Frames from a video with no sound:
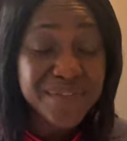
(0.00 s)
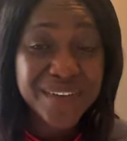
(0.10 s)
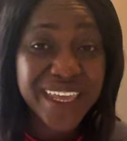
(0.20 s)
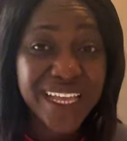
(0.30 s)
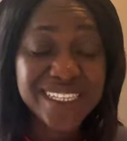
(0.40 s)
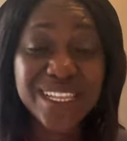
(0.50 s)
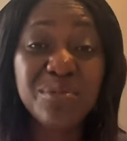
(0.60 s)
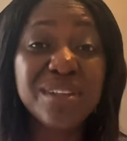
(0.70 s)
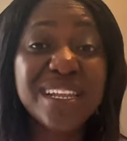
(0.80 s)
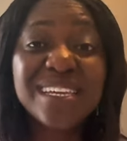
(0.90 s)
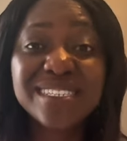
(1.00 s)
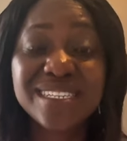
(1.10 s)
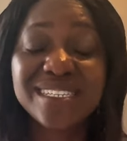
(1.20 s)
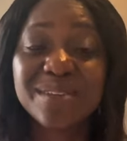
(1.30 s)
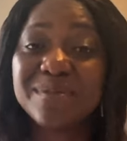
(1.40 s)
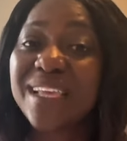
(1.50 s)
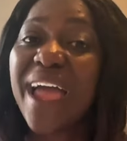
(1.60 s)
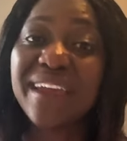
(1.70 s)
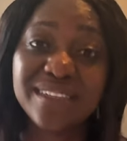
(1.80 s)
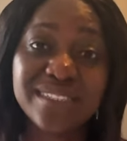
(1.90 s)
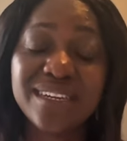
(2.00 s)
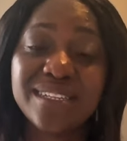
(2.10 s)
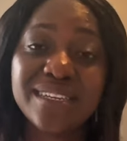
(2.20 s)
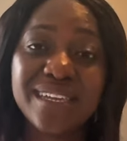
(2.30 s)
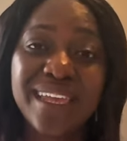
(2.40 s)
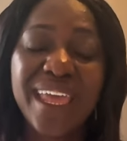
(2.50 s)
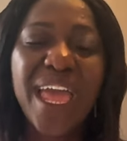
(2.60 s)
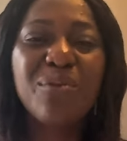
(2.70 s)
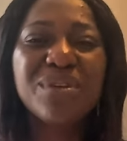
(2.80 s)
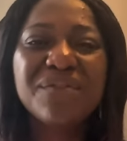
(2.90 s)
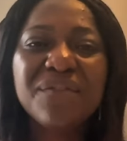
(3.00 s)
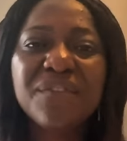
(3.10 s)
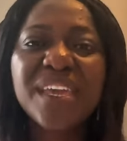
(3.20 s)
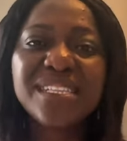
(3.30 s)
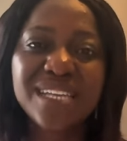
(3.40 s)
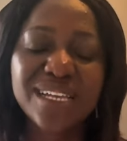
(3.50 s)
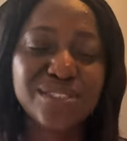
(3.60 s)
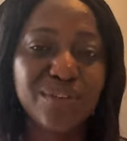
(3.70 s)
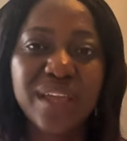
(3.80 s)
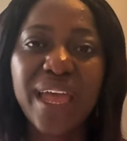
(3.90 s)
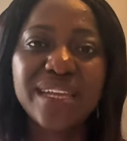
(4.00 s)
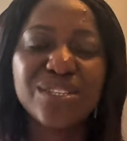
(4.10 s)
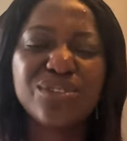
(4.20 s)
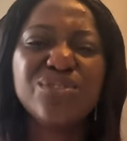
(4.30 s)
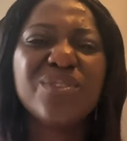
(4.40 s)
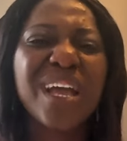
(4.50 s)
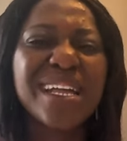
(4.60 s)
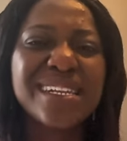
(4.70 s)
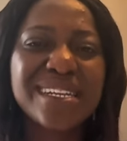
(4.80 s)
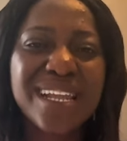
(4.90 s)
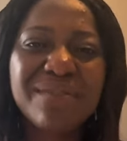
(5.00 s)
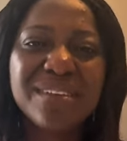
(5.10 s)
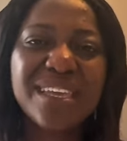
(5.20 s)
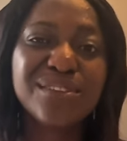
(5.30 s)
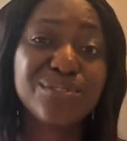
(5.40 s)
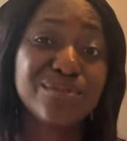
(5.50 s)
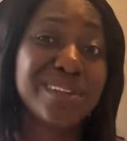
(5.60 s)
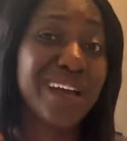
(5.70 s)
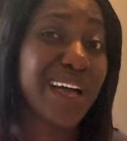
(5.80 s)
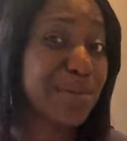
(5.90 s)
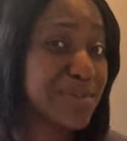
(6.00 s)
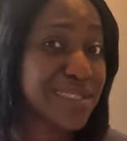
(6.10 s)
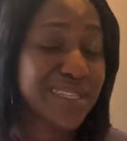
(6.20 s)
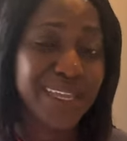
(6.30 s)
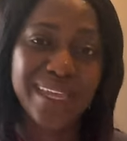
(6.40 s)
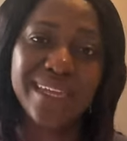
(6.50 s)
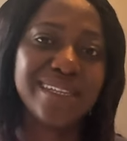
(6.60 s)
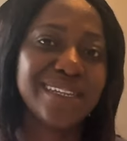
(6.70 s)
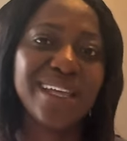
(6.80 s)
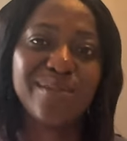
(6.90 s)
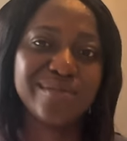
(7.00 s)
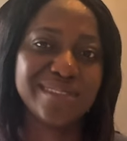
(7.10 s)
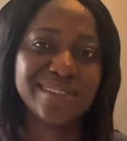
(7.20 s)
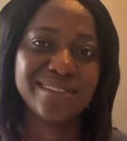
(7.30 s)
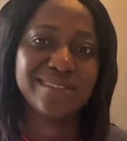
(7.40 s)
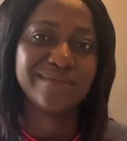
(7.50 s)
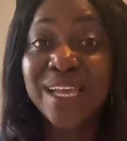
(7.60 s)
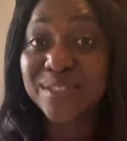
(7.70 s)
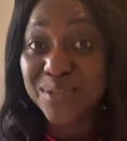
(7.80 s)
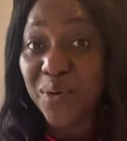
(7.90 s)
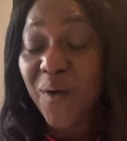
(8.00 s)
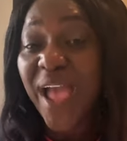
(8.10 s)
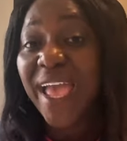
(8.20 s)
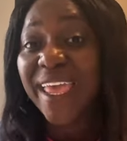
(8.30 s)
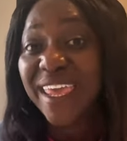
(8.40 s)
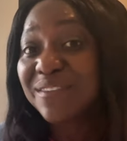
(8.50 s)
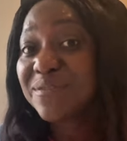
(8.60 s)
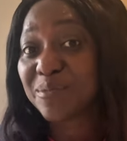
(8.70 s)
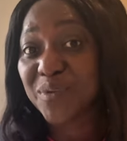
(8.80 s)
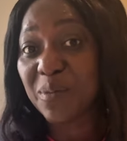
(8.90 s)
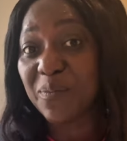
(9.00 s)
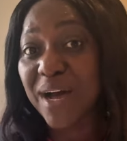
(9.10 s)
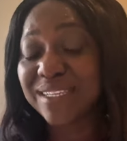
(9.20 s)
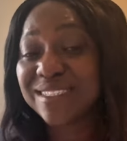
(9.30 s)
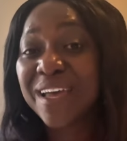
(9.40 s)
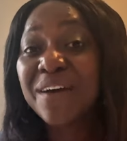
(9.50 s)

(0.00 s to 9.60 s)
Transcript: forget that relationships are a journey, and with faith as your guide, you can navigate through the ups and the downs. So, heal from your past,